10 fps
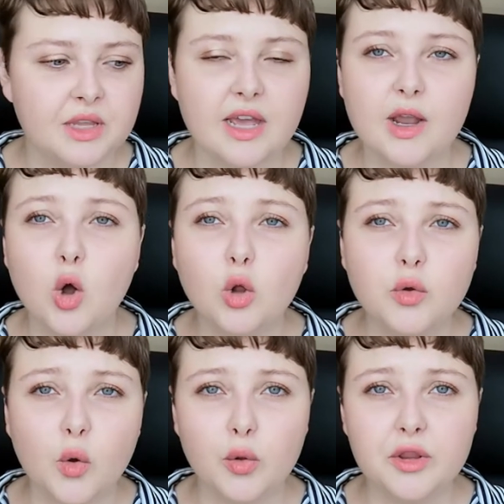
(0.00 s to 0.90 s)
they
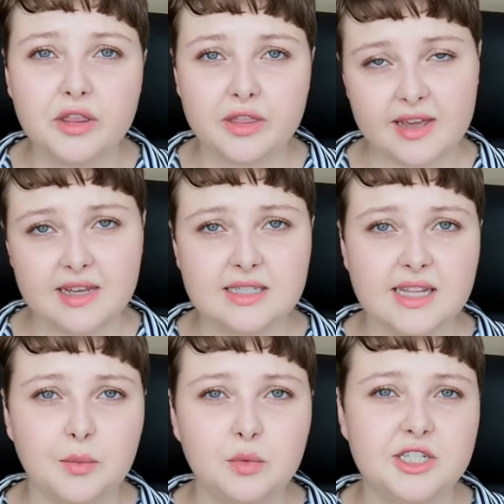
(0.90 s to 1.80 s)
hold all the things
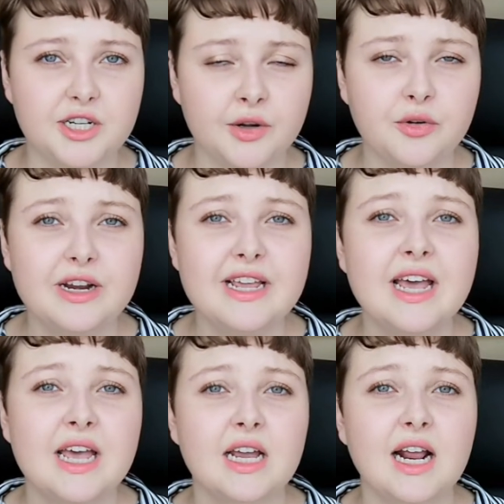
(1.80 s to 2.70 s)
that would generally
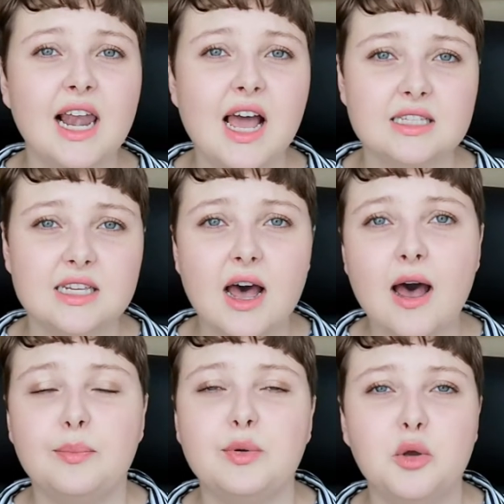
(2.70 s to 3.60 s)
clutter
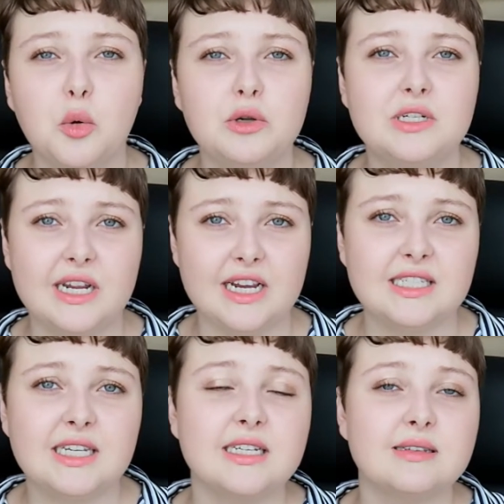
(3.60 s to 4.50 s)
up your
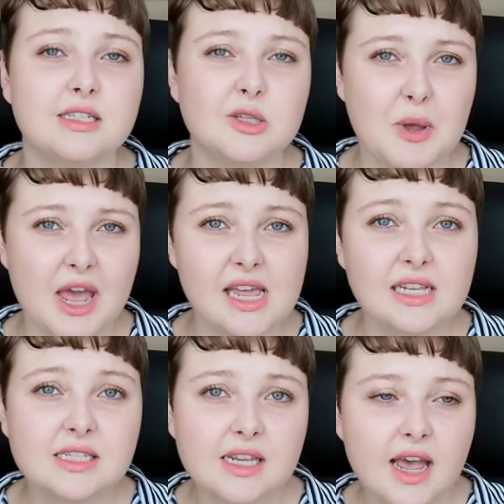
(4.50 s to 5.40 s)
desk
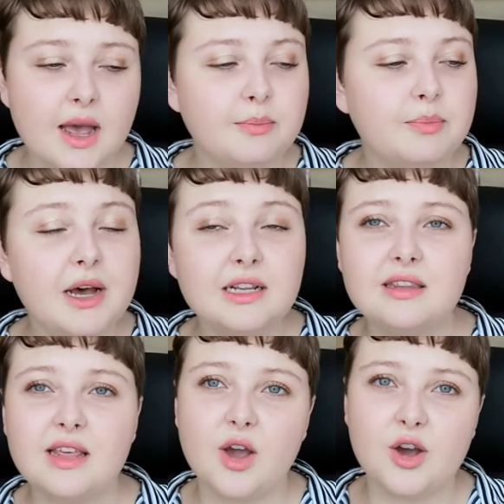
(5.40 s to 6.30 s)
space, but
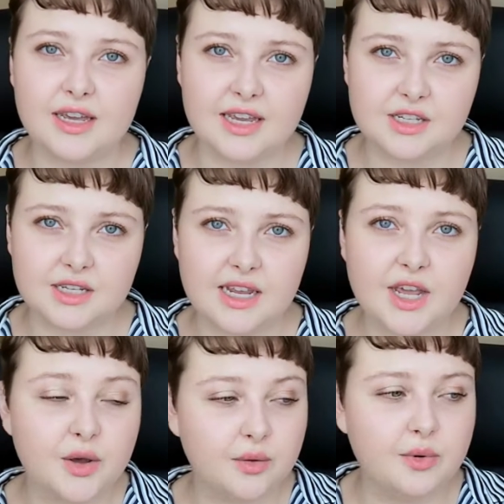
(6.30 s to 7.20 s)
they are
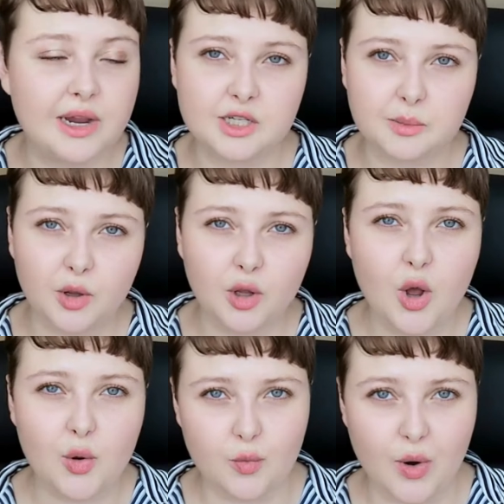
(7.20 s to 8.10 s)
easily reachable
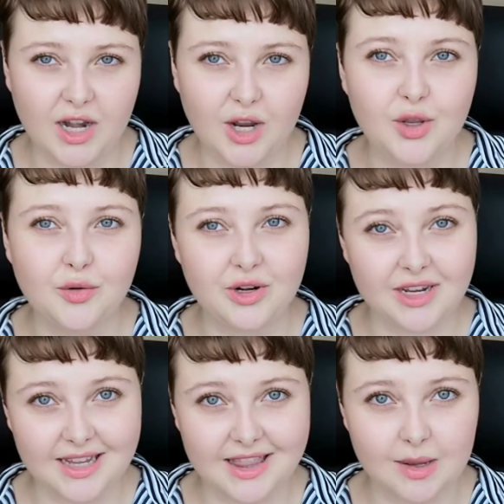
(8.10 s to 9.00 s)
when you
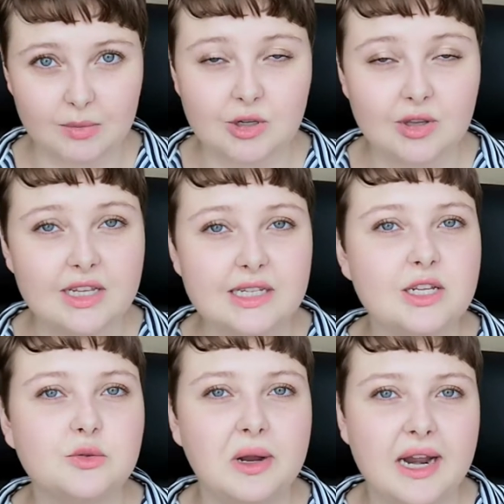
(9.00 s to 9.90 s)
need them. So this
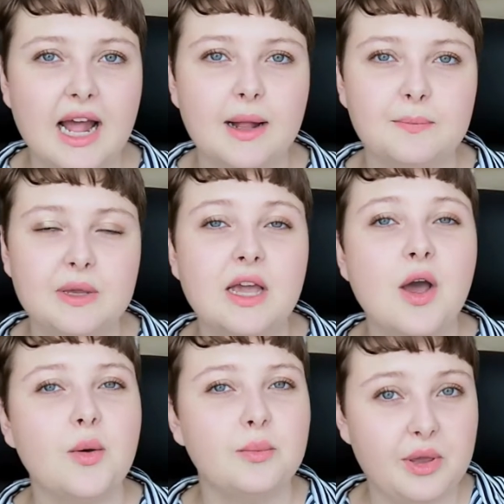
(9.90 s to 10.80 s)
has really helped me
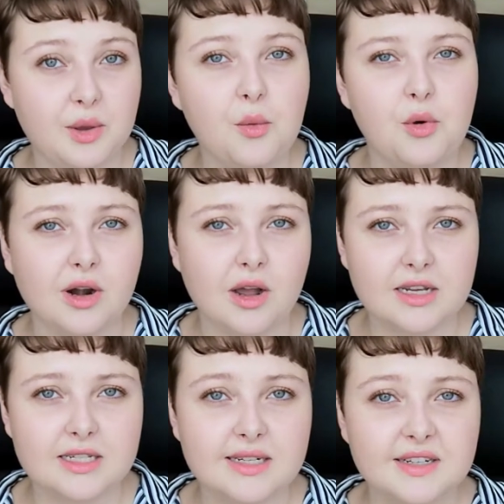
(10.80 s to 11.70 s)
be
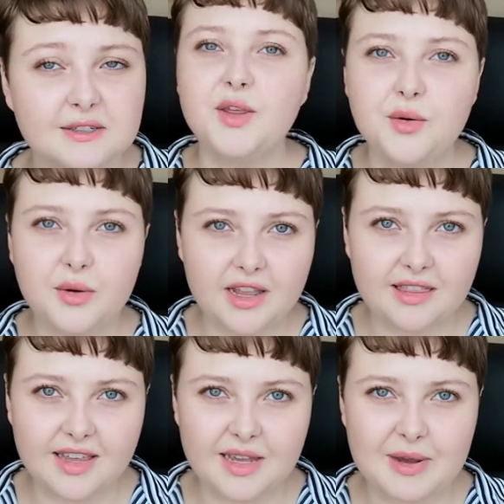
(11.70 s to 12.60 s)
organized. The
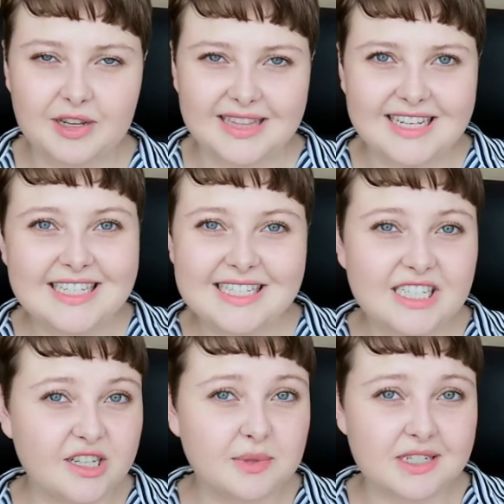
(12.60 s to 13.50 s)
great thing about these
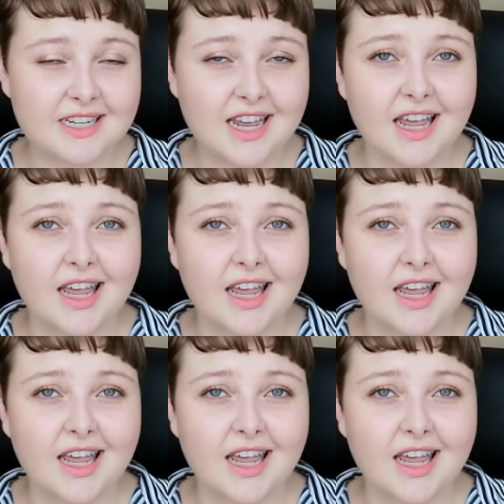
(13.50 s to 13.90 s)
tips